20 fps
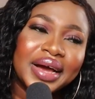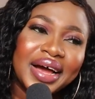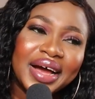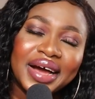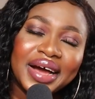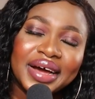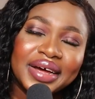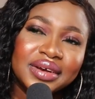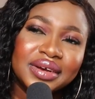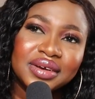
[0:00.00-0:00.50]

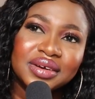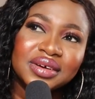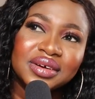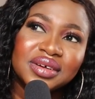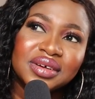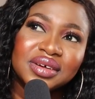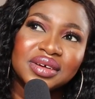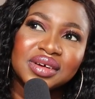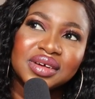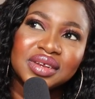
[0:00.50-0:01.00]
and
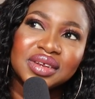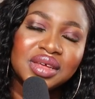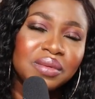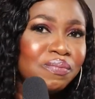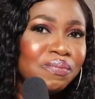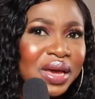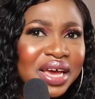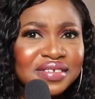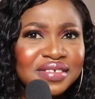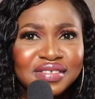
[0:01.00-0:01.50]
The
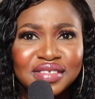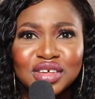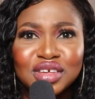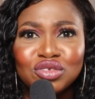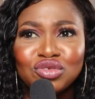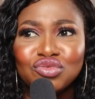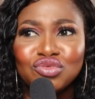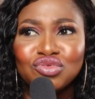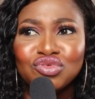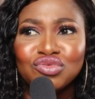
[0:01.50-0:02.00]
best
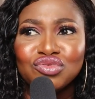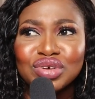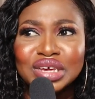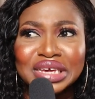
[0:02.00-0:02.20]
thing to do